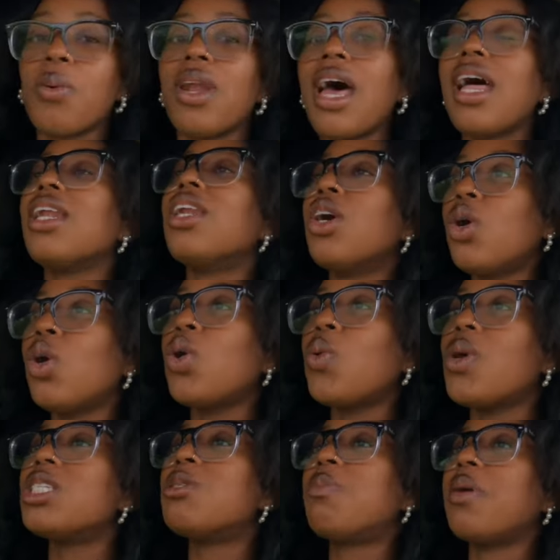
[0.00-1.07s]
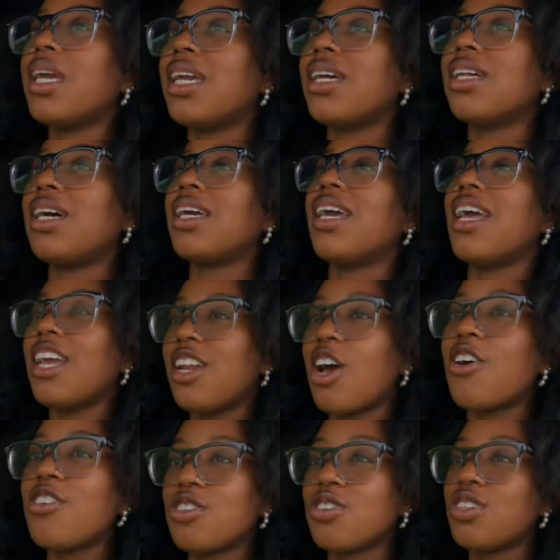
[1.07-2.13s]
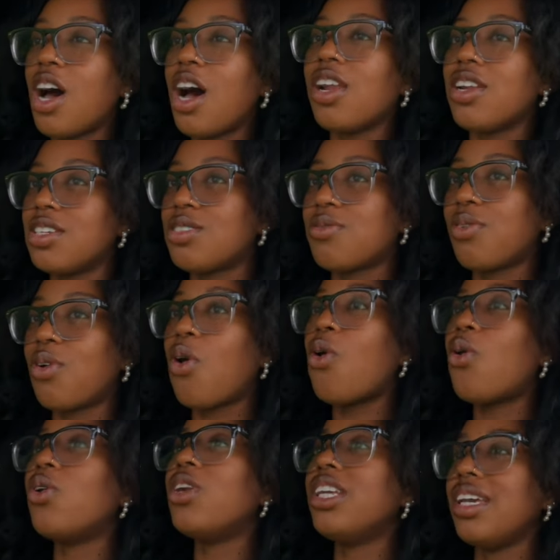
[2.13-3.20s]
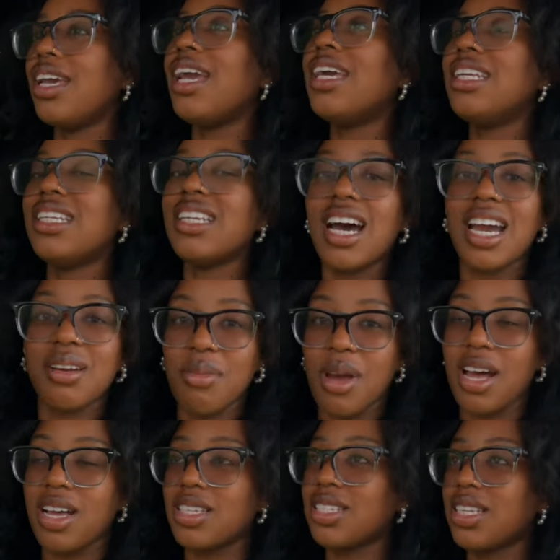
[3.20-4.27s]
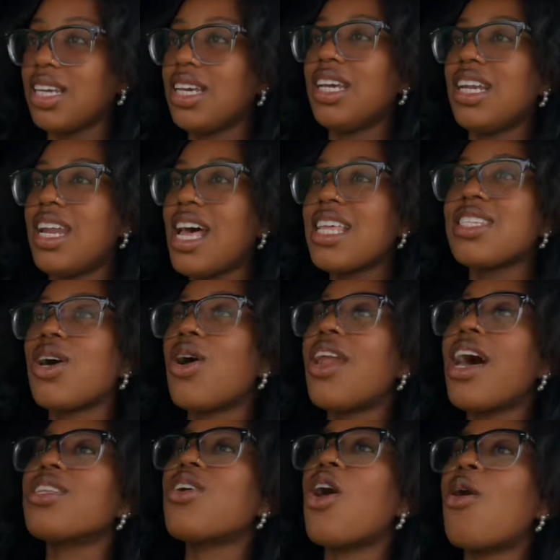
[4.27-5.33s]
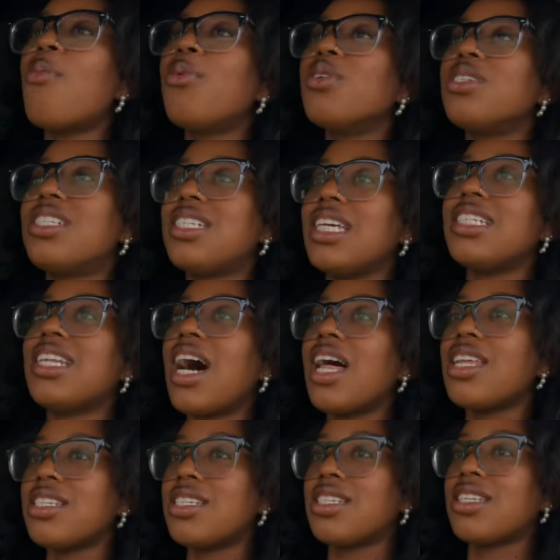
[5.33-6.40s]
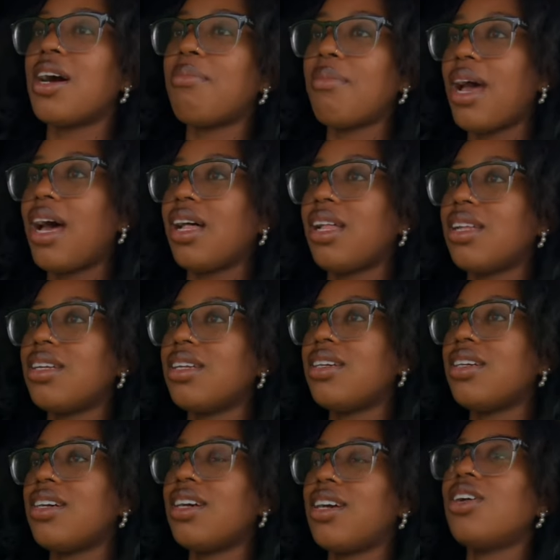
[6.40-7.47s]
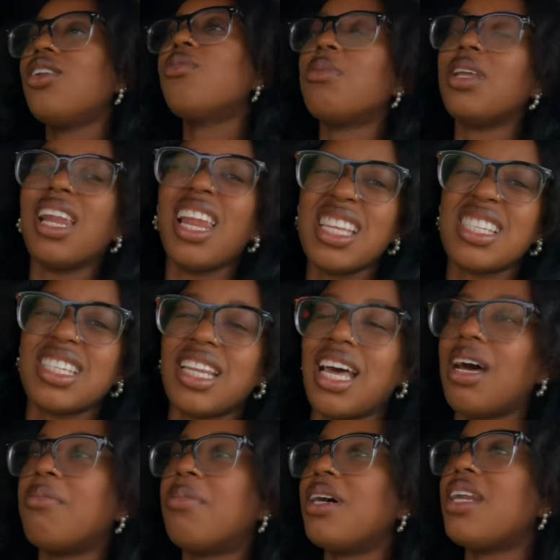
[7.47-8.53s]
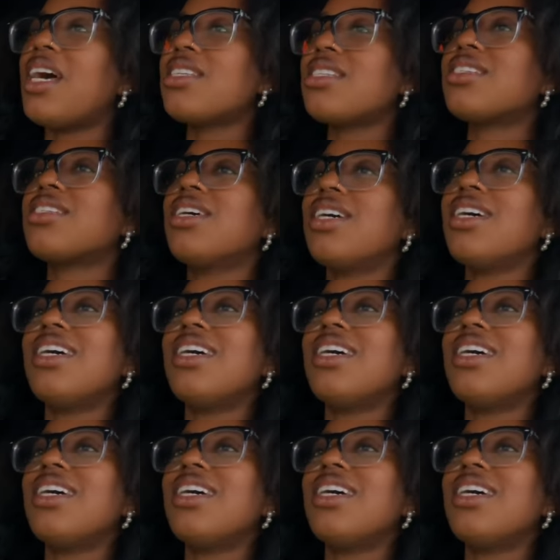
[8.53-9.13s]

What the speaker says: That load was paying like $800 for only 89 rounds. That's almost $10 a mile. A little bit less than that, but that's